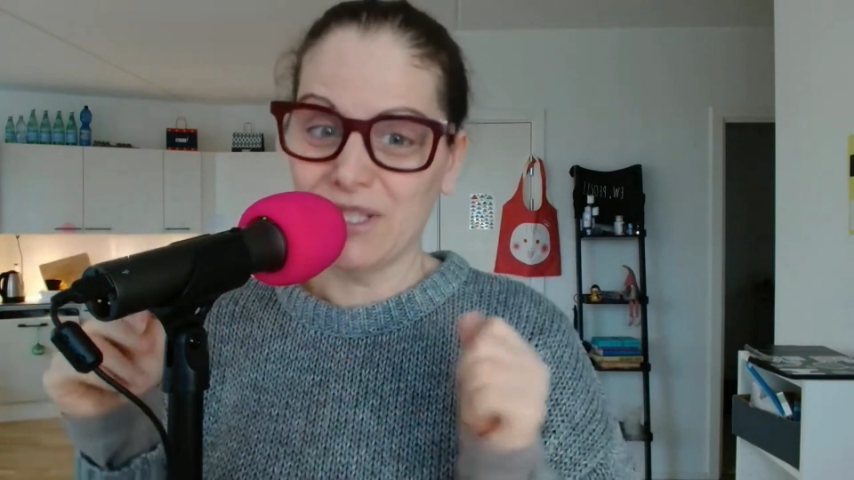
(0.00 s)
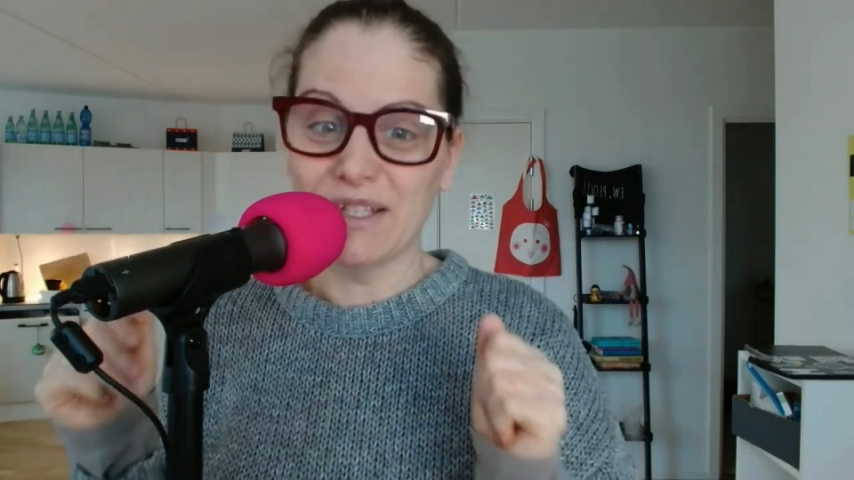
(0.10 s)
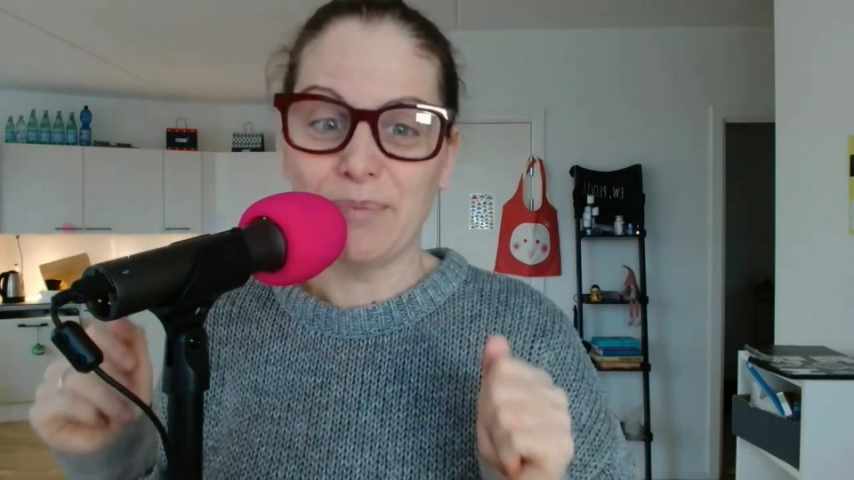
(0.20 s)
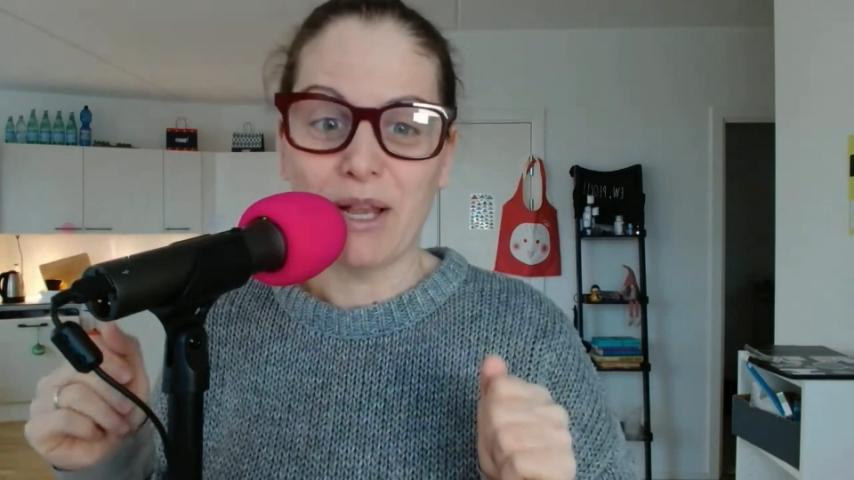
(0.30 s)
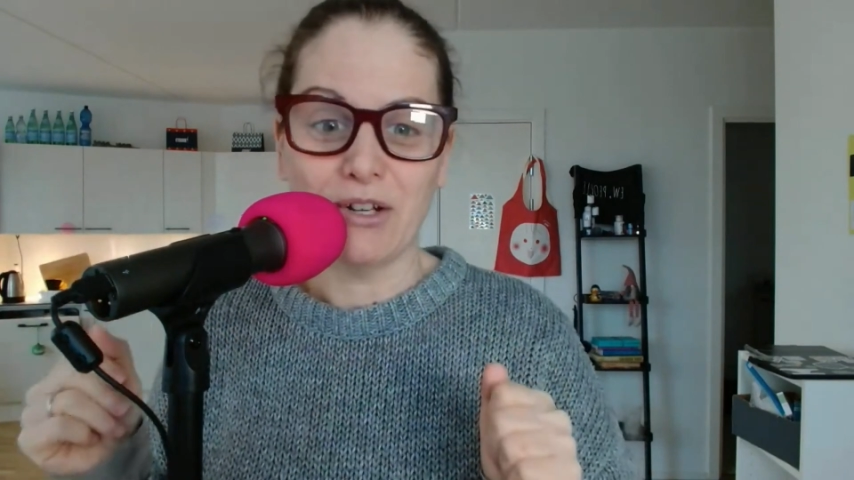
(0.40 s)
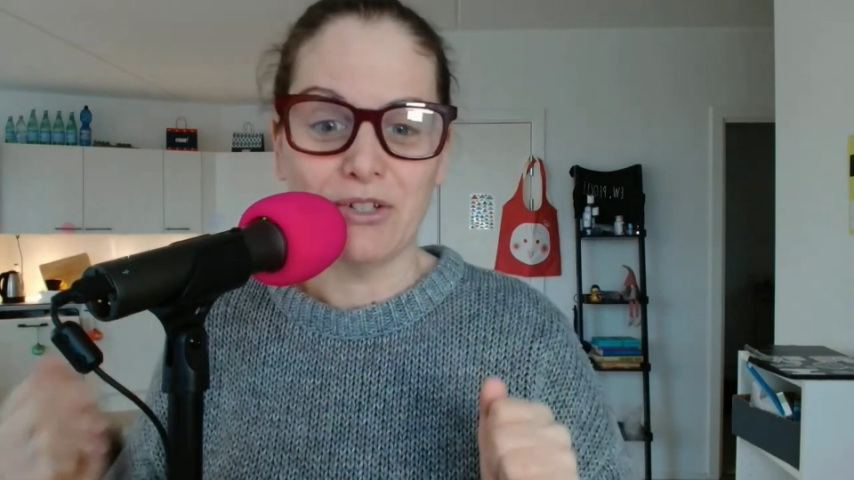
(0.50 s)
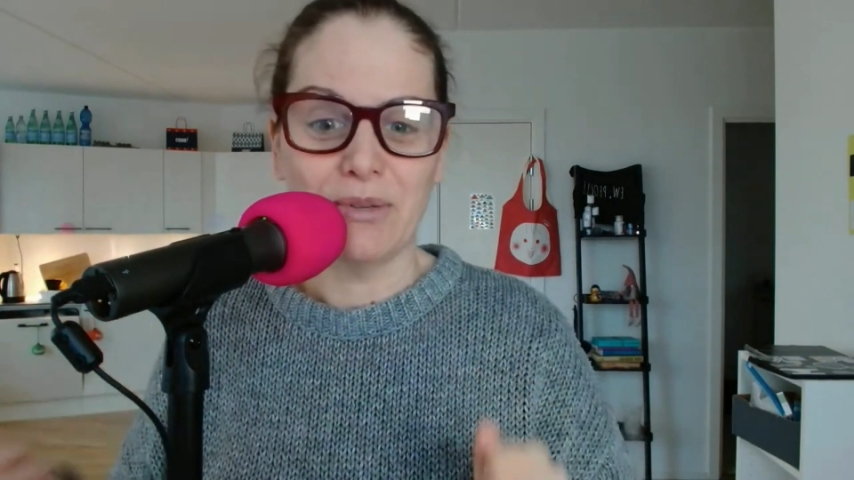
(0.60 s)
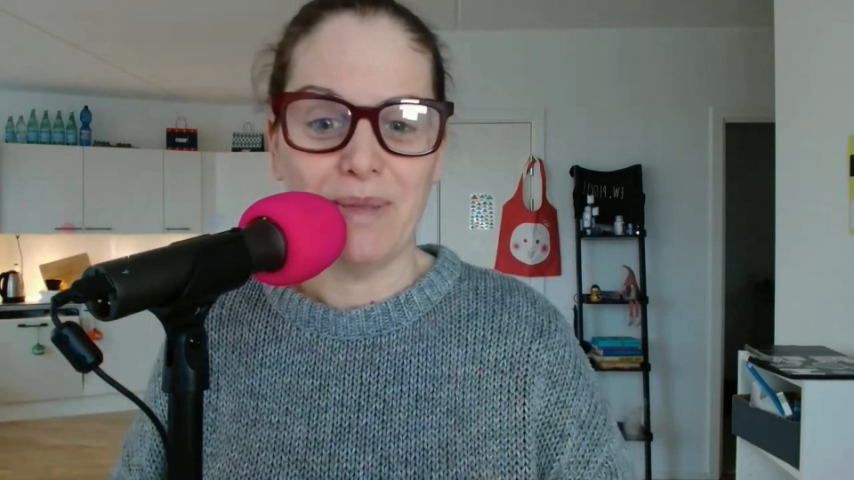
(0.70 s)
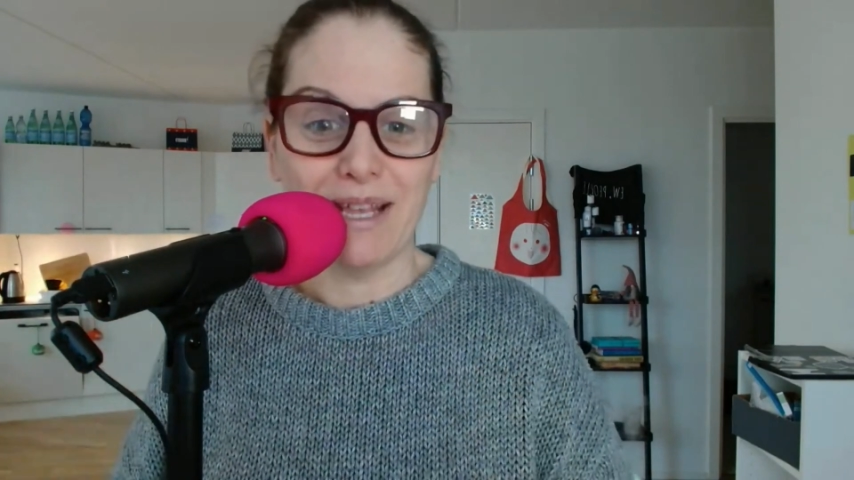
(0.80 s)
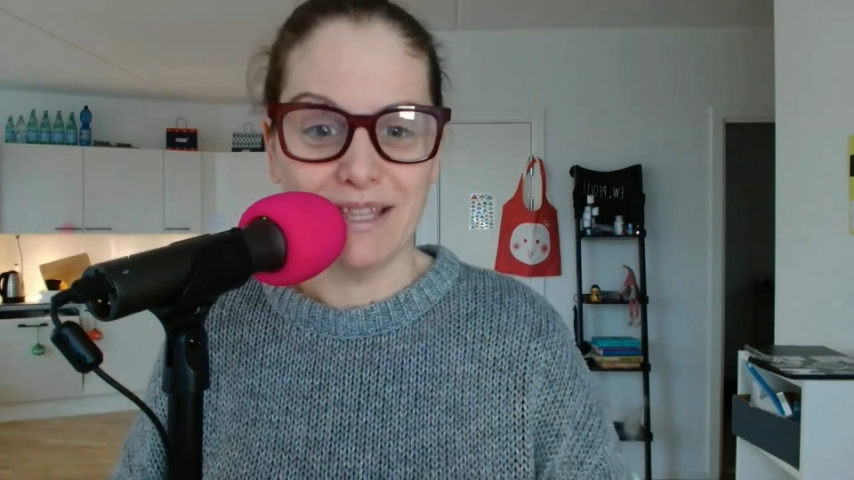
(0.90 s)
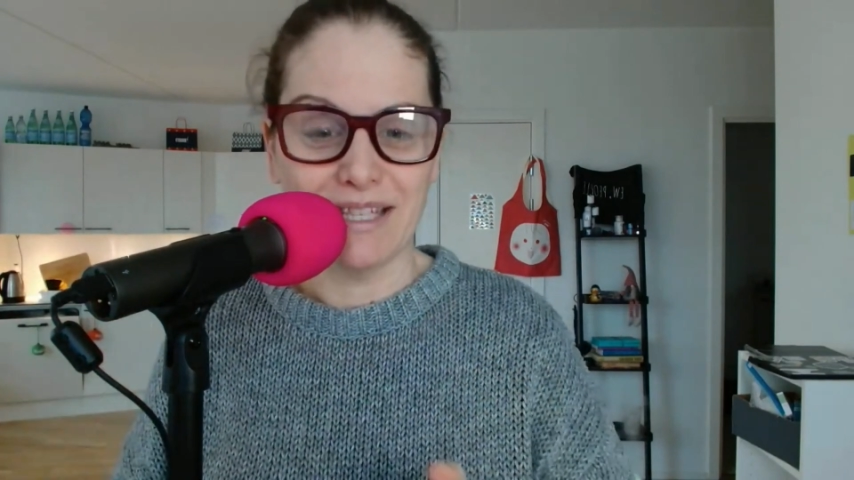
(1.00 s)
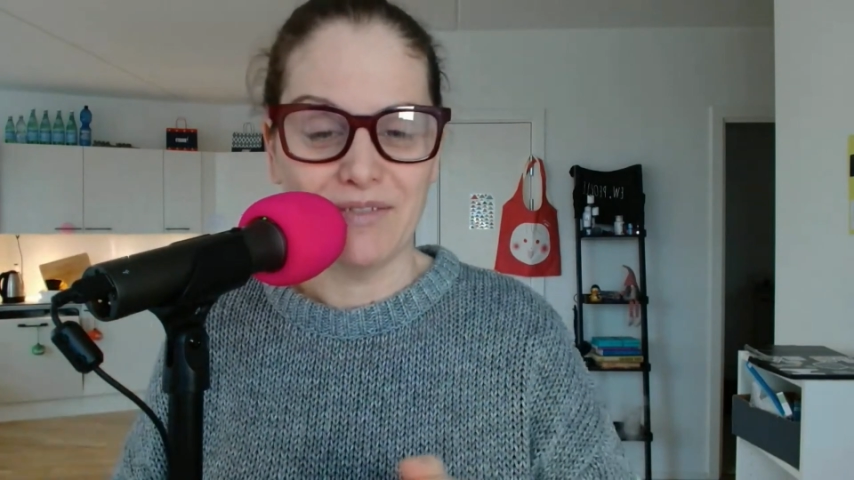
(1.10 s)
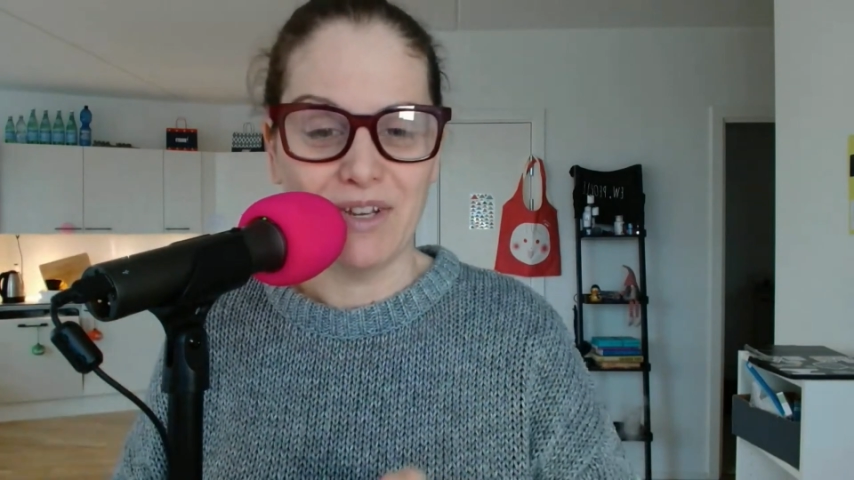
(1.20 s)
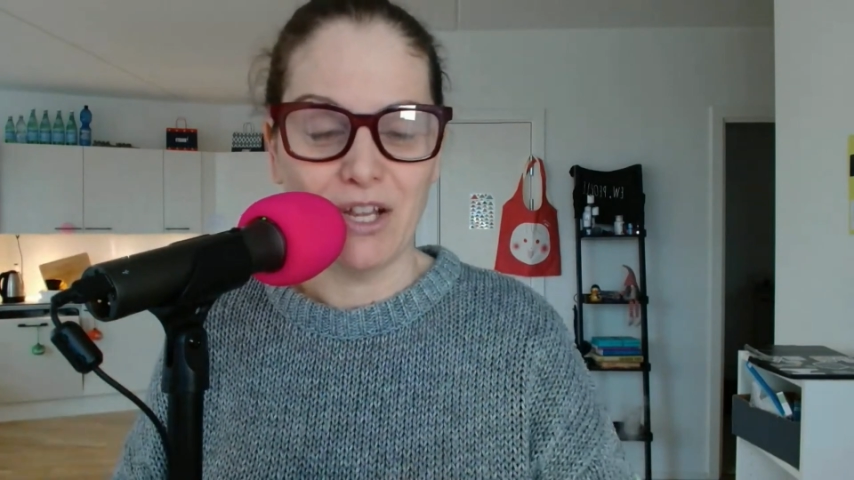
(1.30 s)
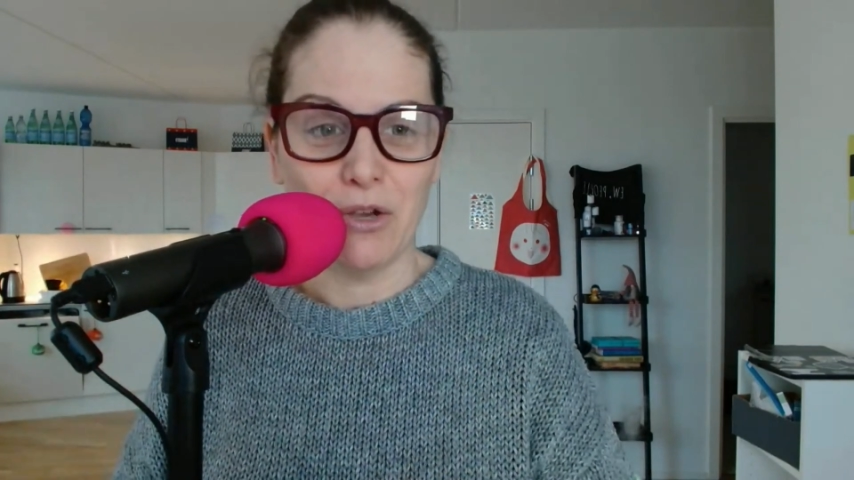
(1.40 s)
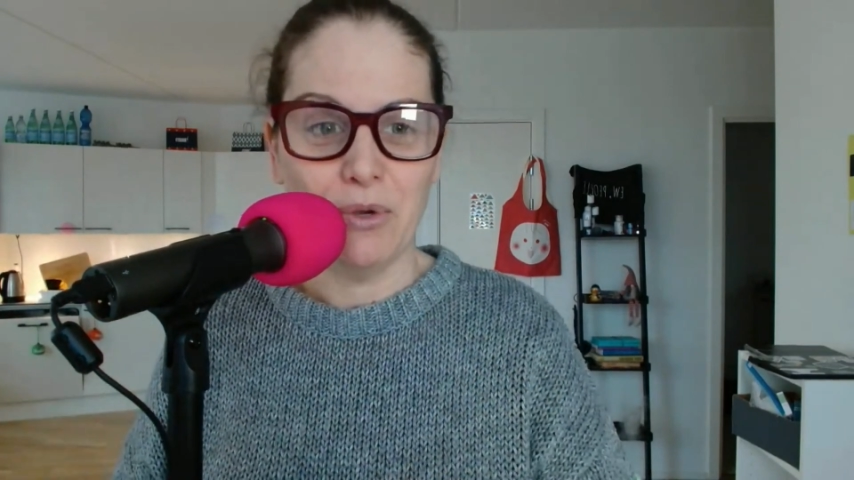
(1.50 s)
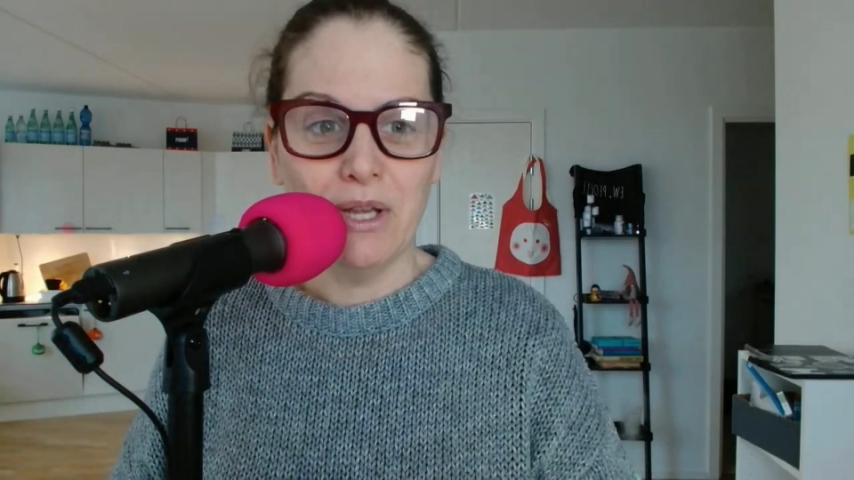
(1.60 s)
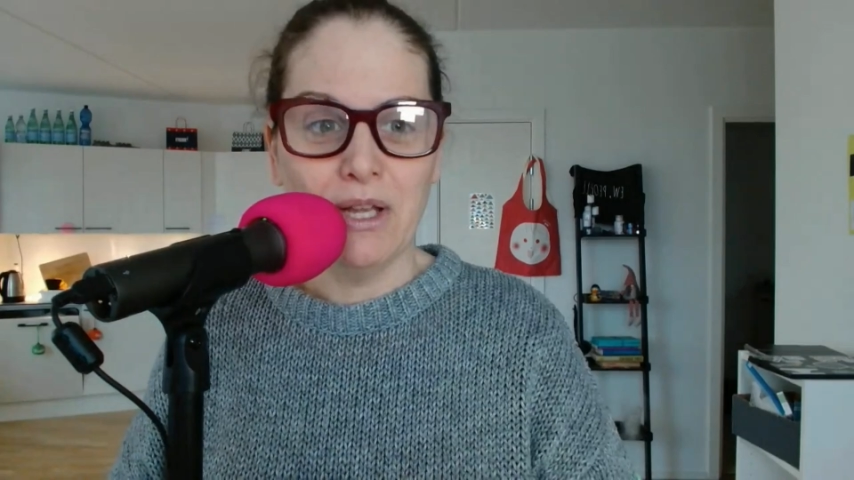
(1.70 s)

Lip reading: inspired to make this video.